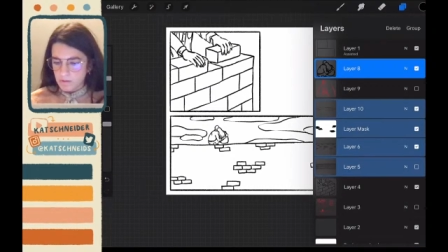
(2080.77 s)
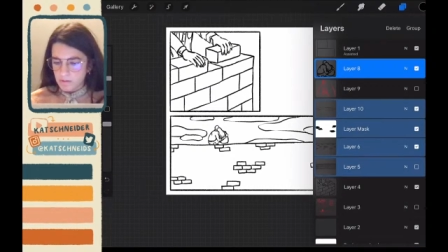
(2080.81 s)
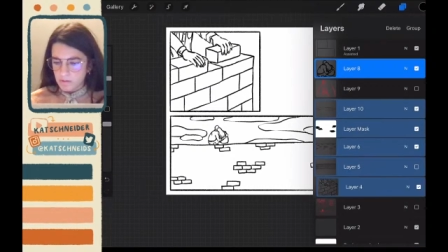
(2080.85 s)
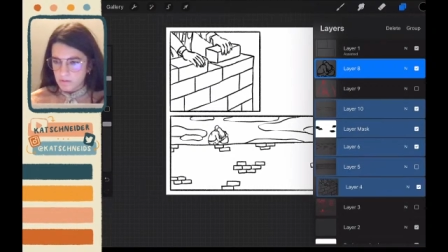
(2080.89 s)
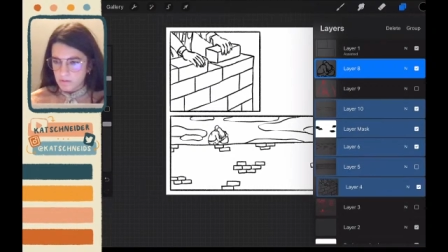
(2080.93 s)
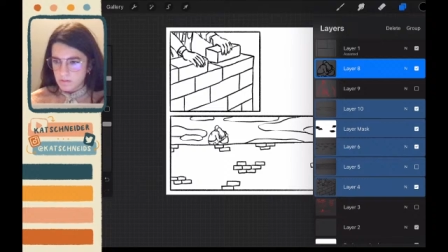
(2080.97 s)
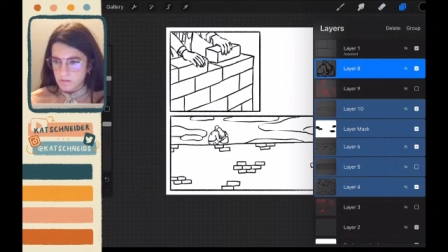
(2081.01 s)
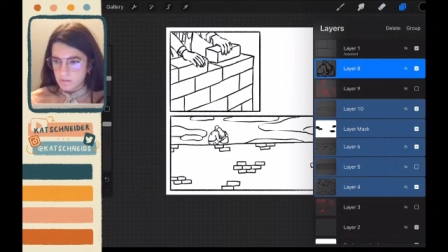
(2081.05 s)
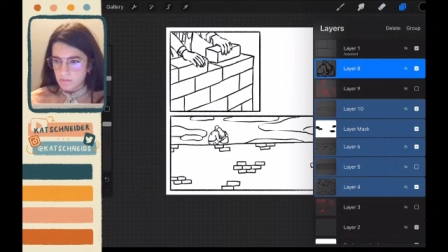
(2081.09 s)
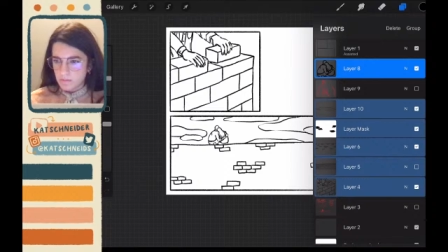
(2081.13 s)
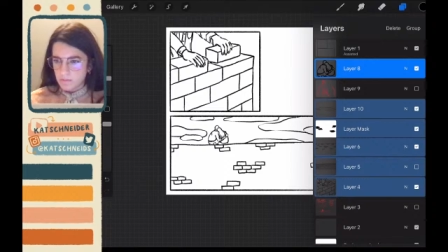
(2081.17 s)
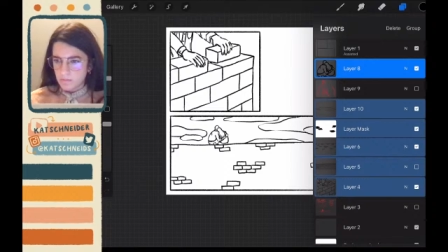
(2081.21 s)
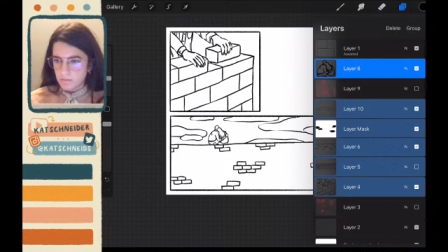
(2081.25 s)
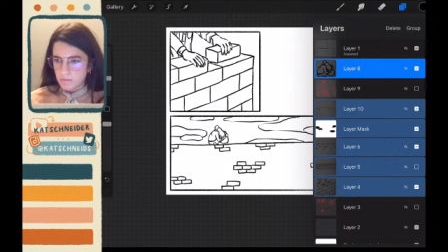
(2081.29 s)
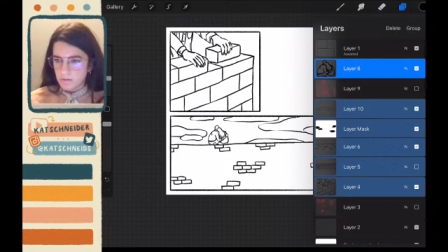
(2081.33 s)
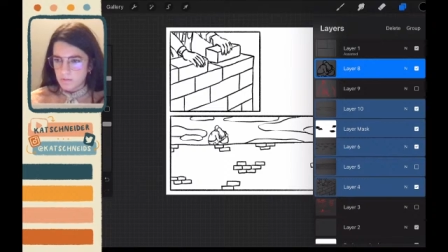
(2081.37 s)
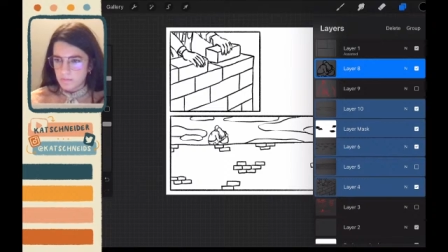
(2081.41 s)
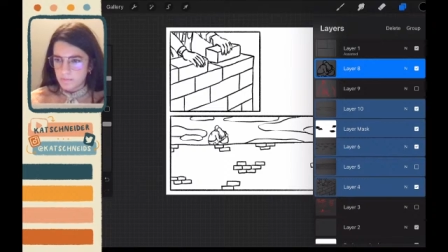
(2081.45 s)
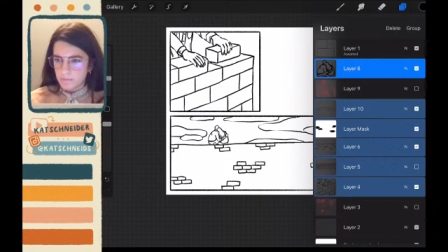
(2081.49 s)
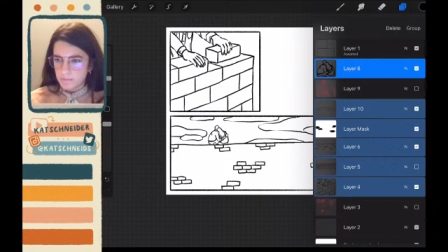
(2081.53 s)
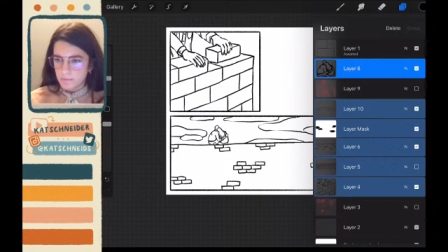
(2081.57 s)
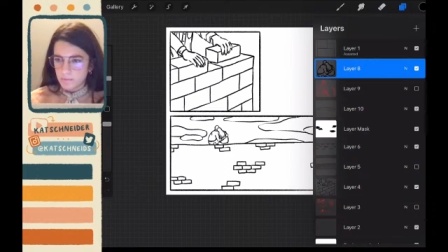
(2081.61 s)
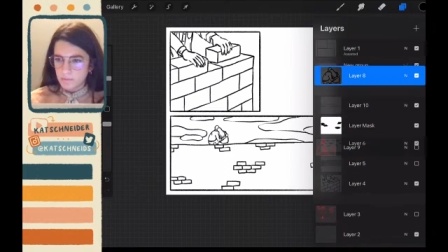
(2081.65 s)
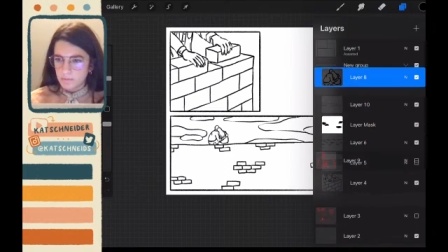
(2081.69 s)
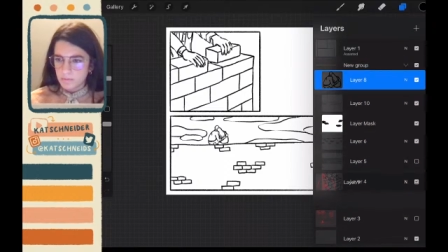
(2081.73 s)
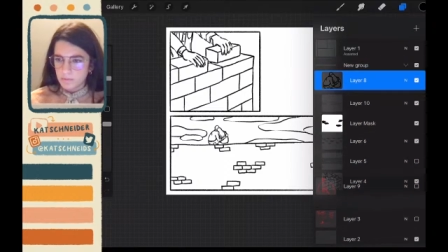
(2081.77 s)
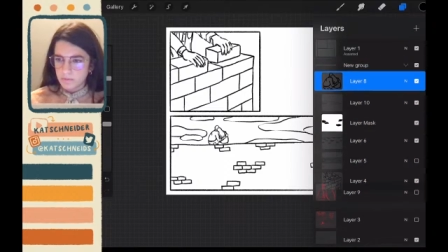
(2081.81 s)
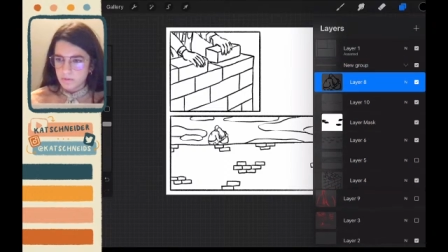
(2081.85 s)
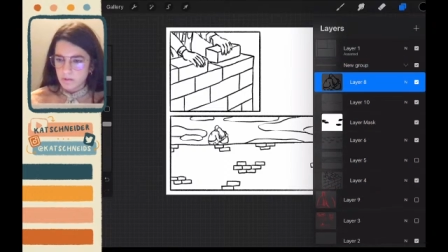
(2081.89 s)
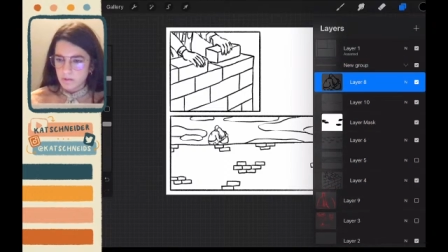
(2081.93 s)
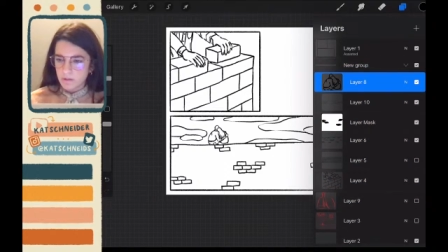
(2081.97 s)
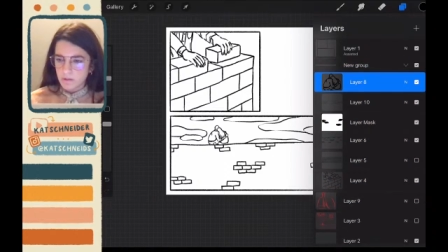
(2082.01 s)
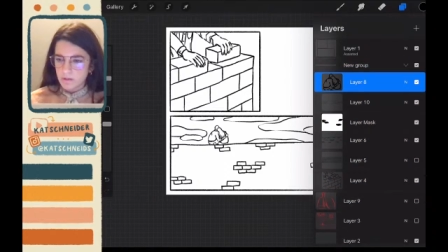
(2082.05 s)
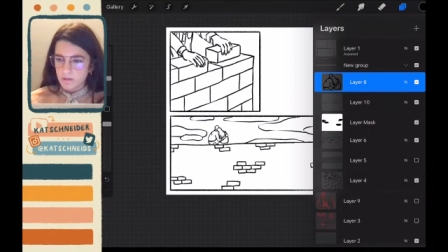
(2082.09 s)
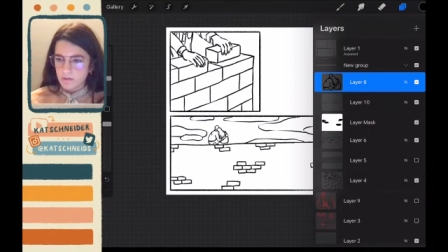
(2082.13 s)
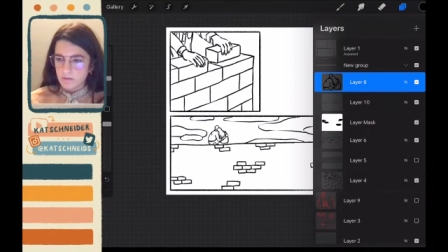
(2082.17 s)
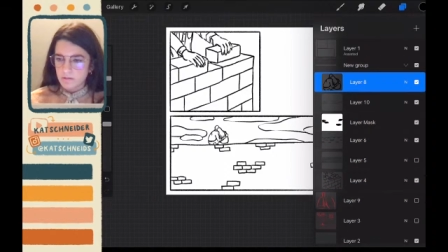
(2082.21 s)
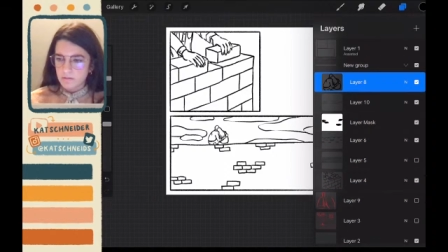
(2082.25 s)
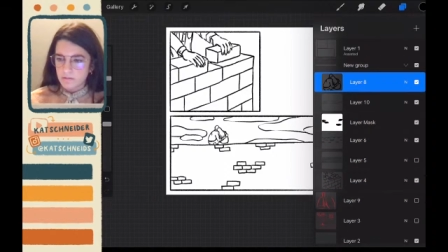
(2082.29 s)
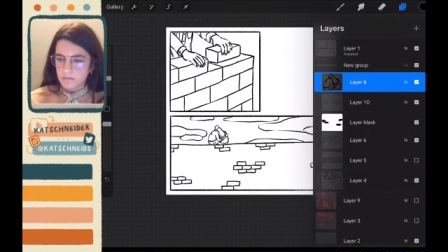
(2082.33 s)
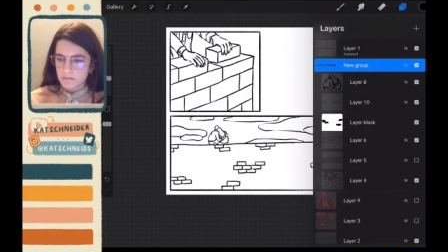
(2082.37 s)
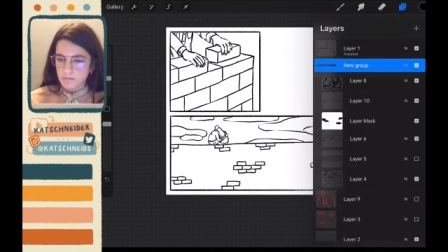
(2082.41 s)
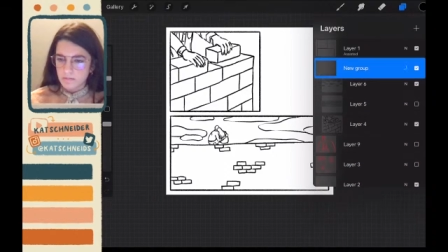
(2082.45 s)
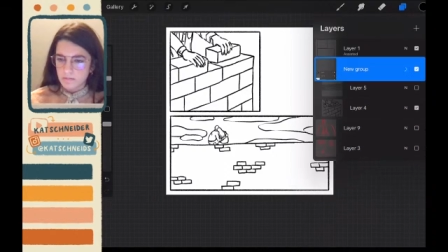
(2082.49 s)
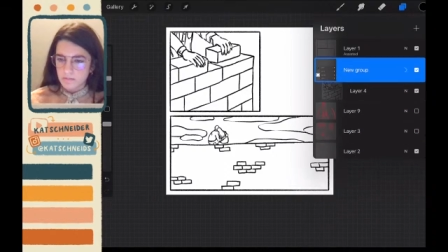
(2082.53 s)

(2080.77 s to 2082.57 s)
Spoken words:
into one folder,